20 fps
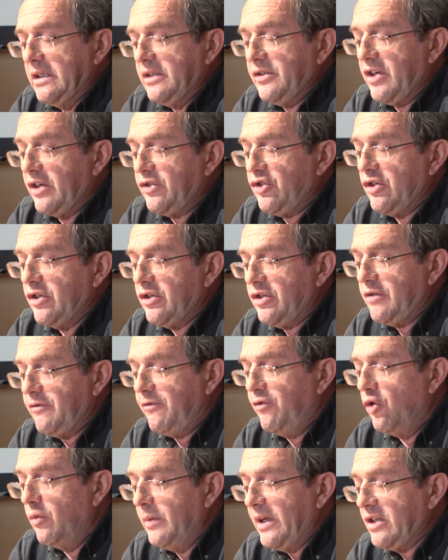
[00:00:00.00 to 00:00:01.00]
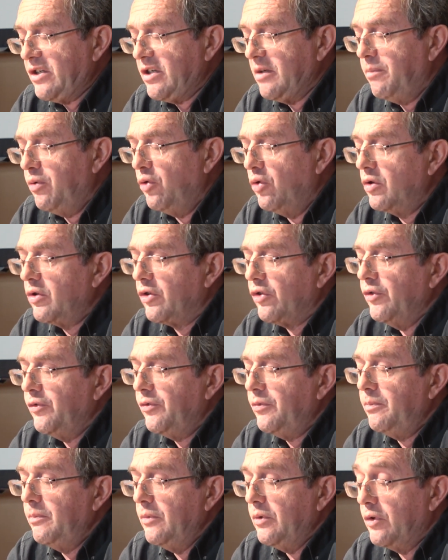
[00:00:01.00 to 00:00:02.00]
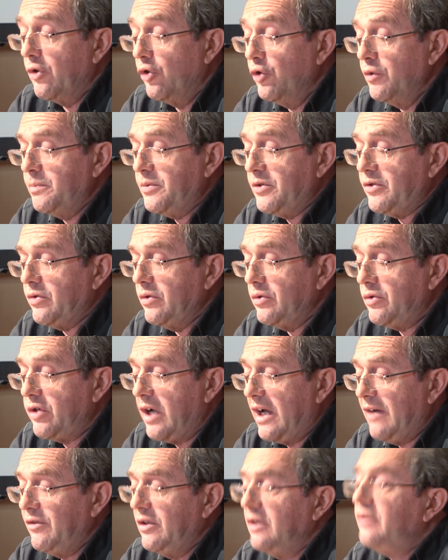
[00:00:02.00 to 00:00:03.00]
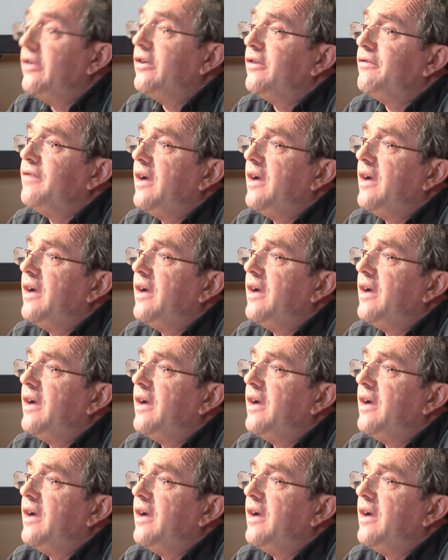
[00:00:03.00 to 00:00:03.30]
such as forming support groups to travel to the